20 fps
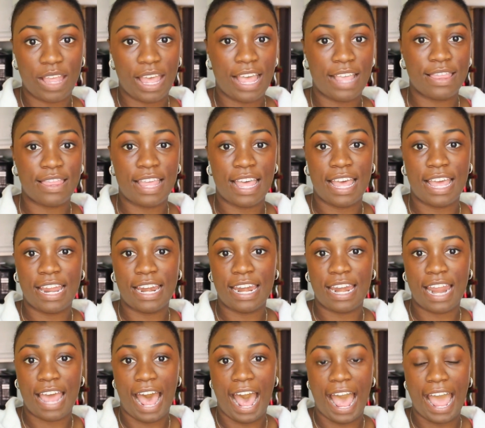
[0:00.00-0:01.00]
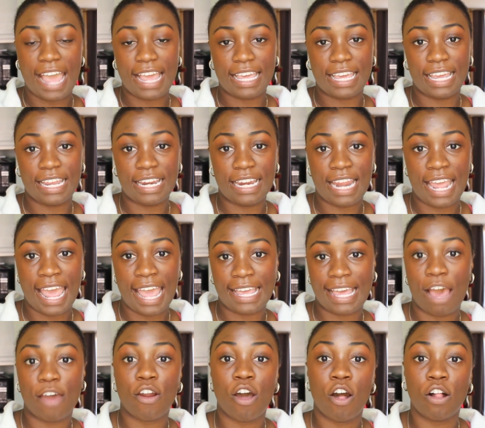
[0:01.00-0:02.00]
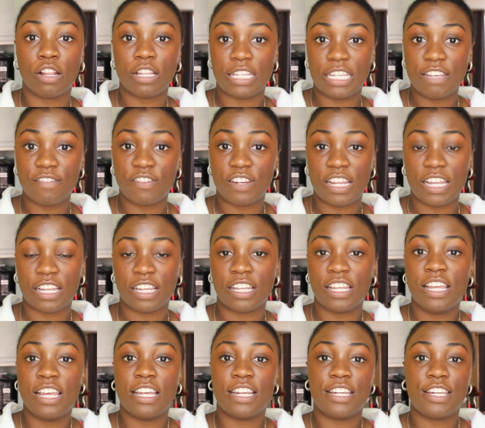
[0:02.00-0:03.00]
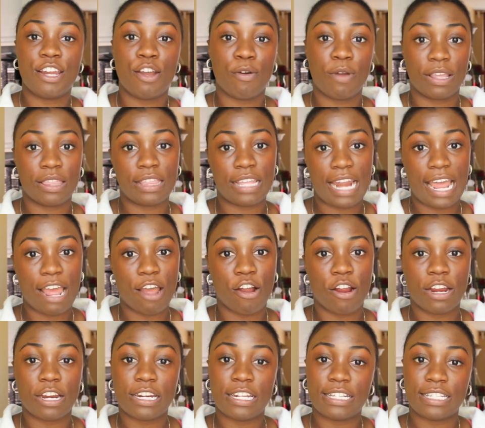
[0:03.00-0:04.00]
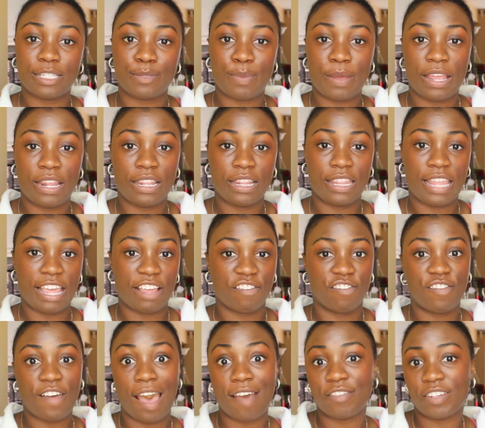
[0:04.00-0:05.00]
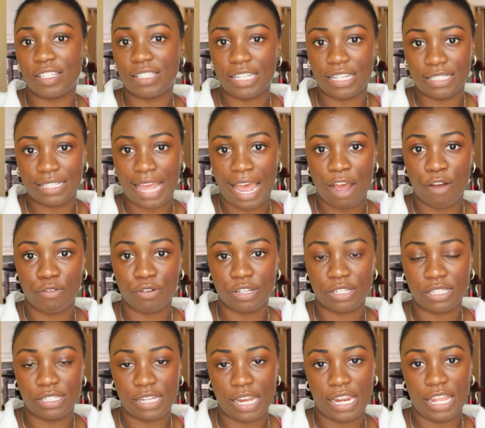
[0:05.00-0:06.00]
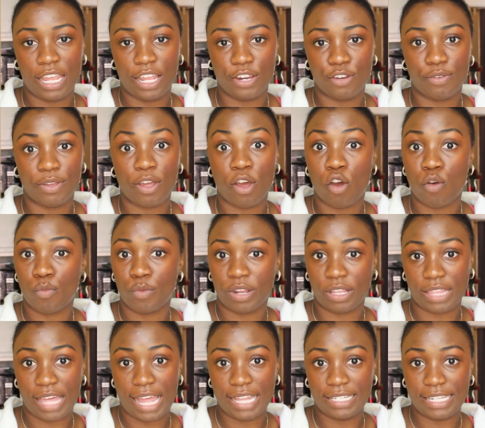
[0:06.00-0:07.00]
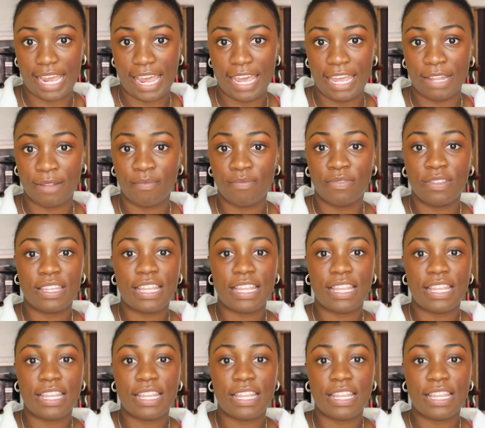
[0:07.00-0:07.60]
And then I can hang out all evening knowing that I already spent like 5 to 6 hours studying and doing homework that day.